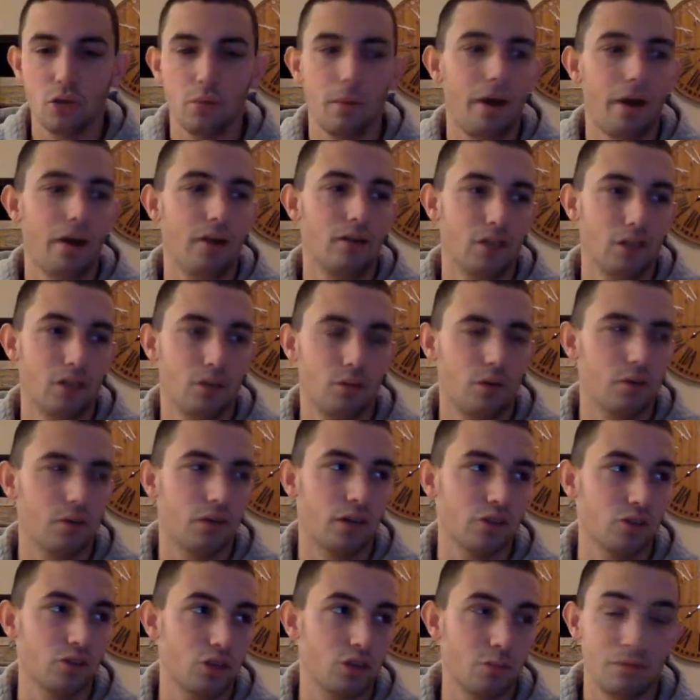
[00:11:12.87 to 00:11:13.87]
about, whether or
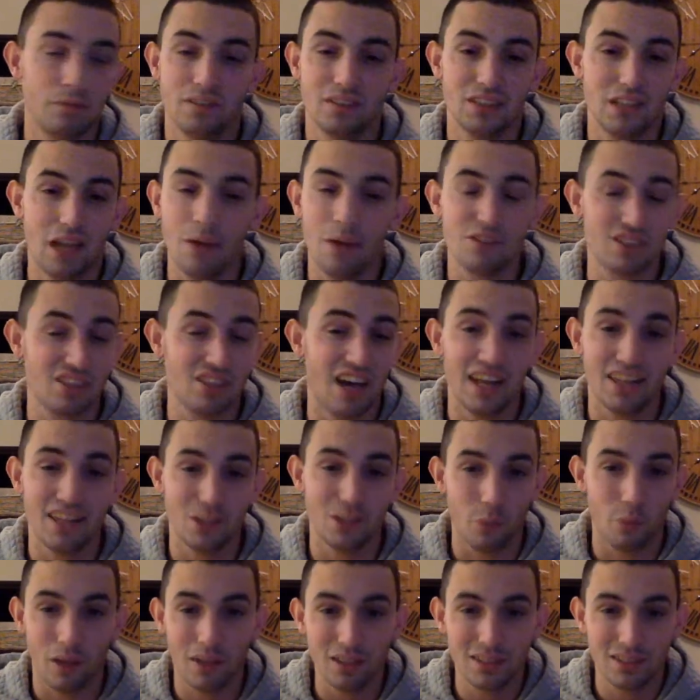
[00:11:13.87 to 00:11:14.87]
not there should have been fans. I was glad
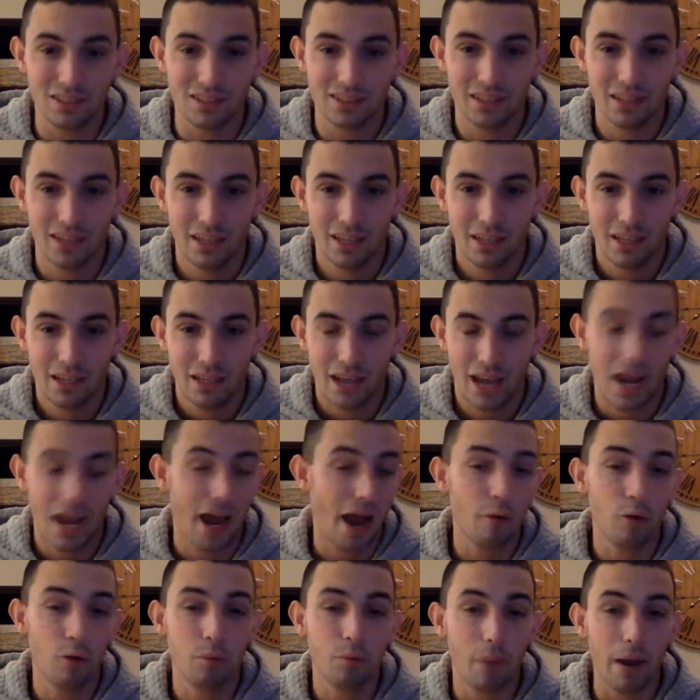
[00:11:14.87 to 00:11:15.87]
there was.
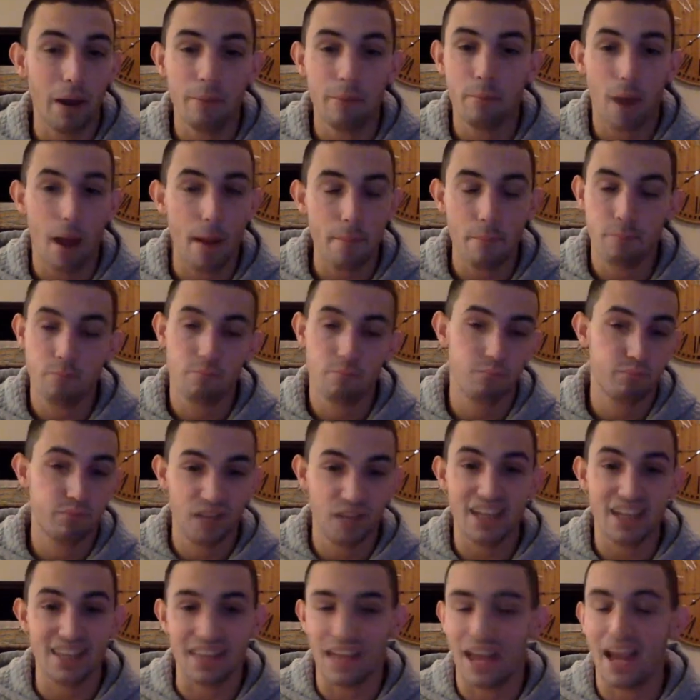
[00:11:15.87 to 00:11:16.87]
I
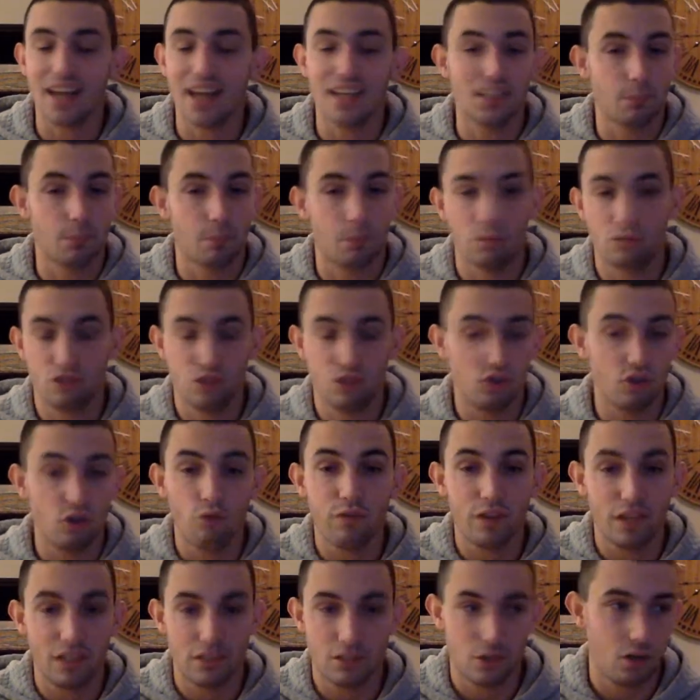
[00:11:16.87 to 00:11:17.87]
take that as opposed to no
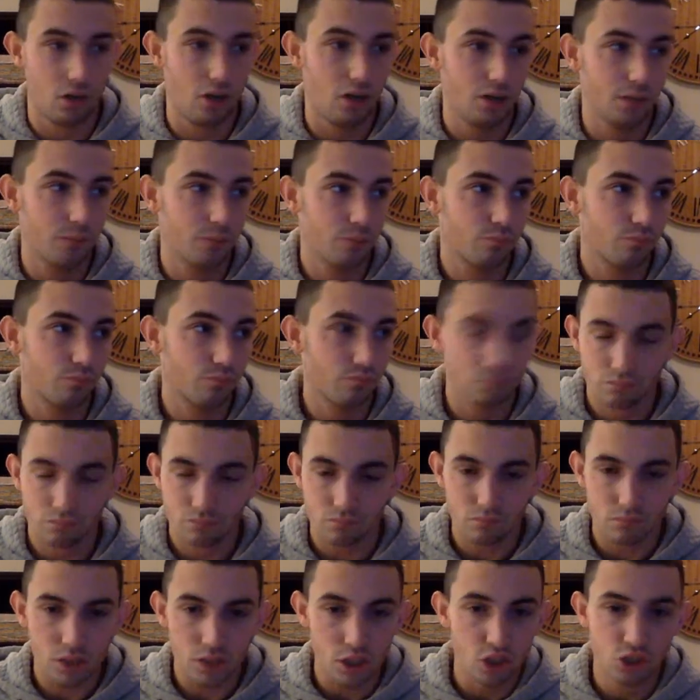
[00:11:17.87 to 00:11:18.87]
fans at all.
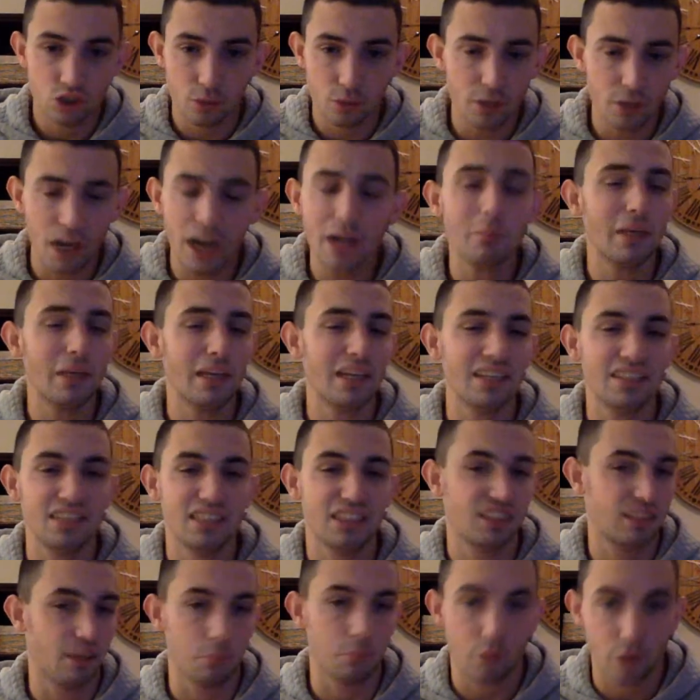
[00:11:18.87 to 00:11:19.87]
So I'm glad we had at
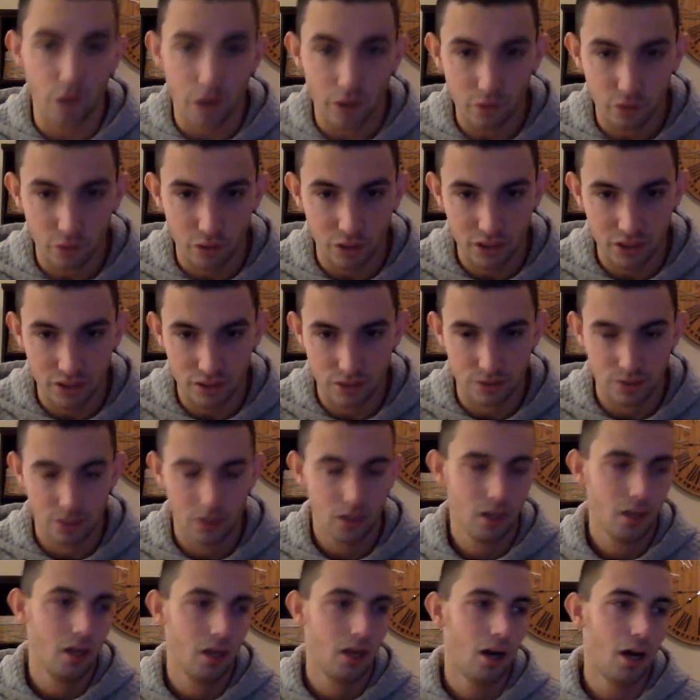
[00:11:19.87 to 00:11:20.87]
least some crowd noise.
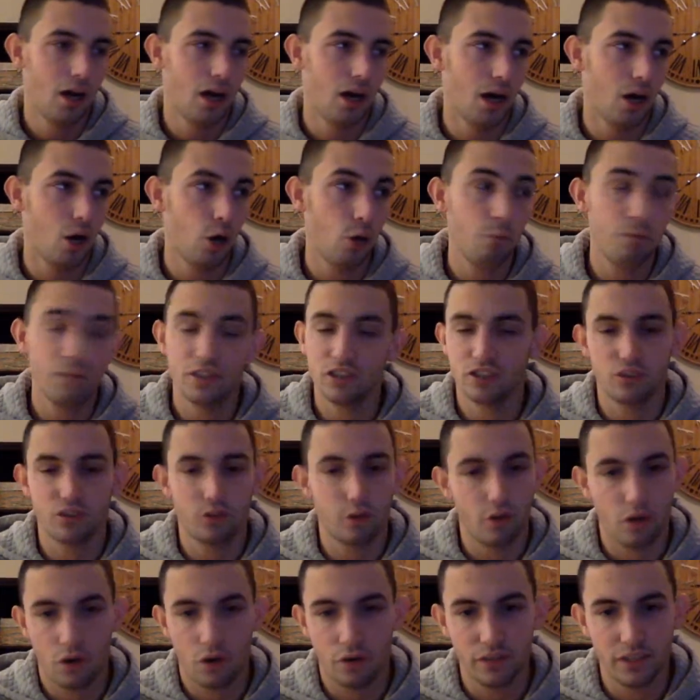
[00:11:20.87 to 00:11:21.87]
Hopefully there's no
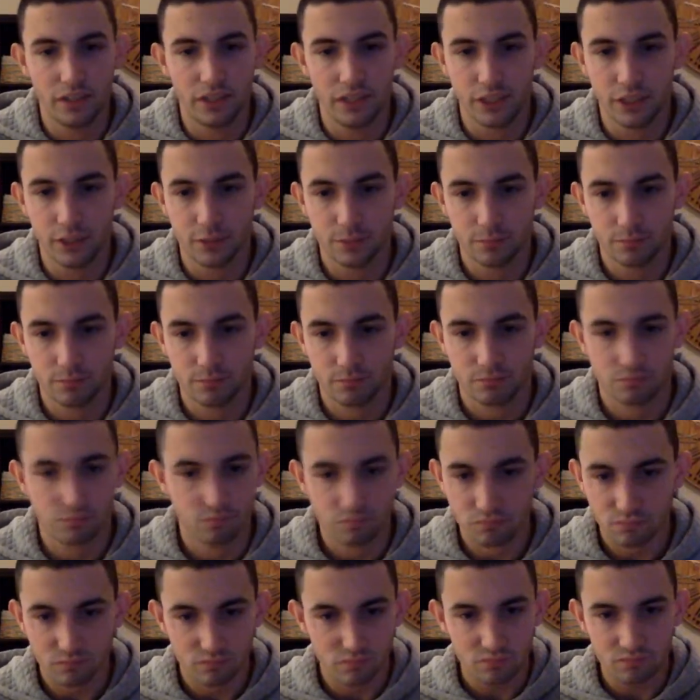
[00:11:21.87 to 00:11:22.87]
COVID here.
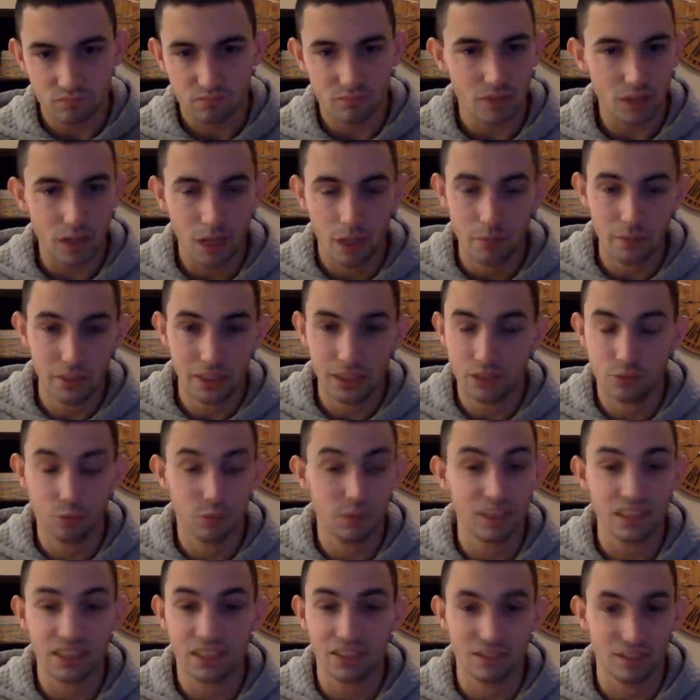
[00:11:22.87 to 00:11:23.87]
I mean, it's
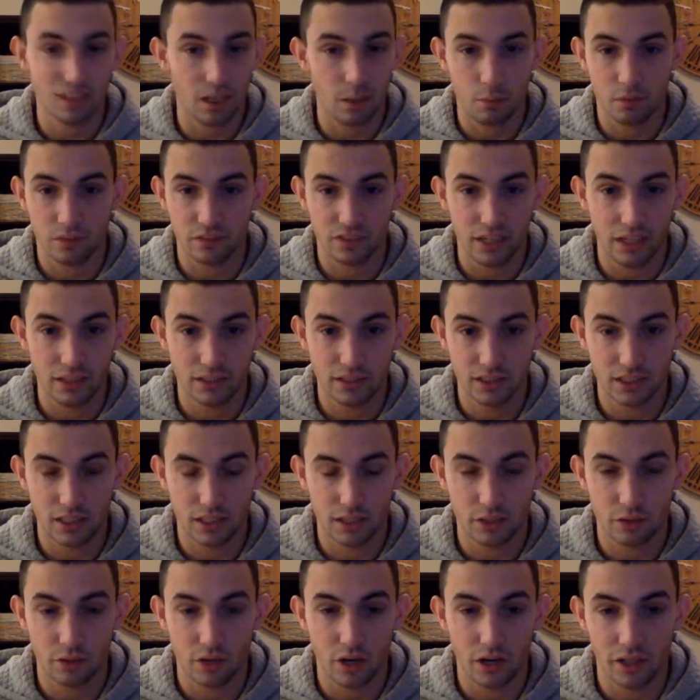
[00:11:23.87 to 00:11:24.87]
ridiculous the number of cases that
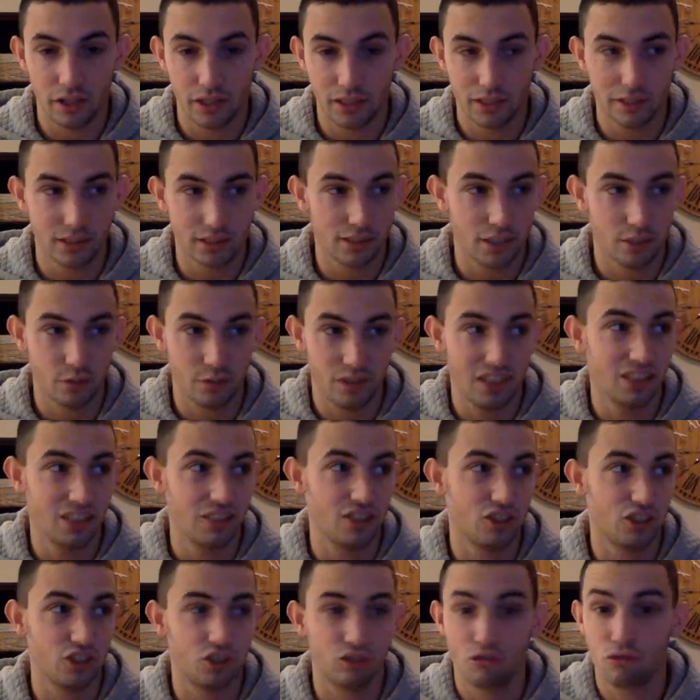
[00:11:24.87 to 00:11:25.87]
there are in this country. It is
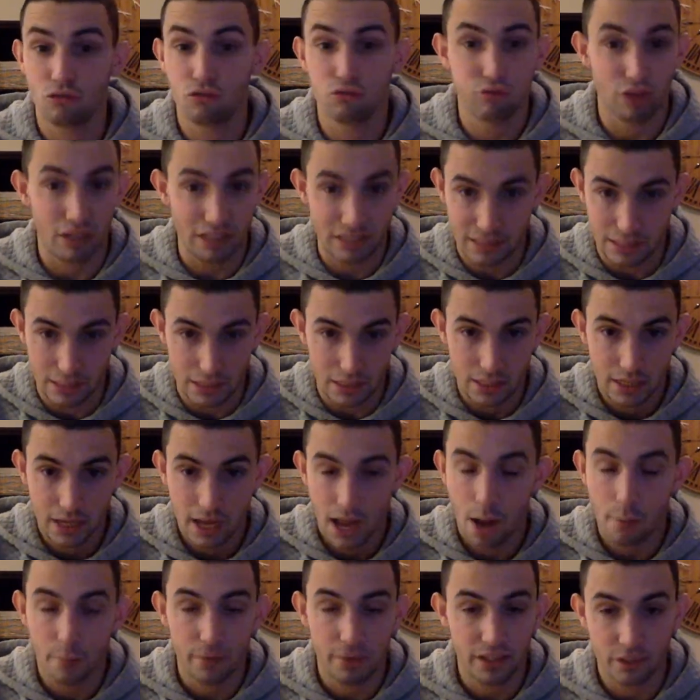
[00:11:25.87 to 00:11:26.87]
just crazy
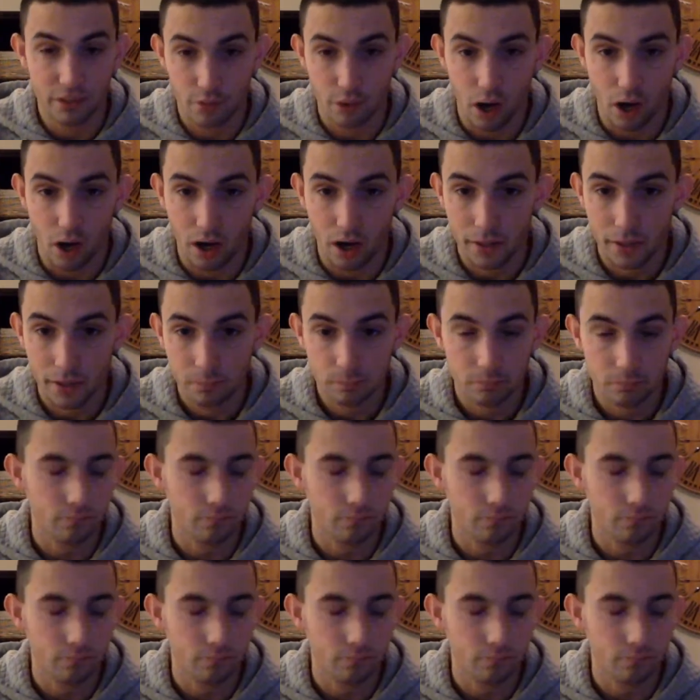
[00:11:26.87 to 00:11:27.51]
how many there are.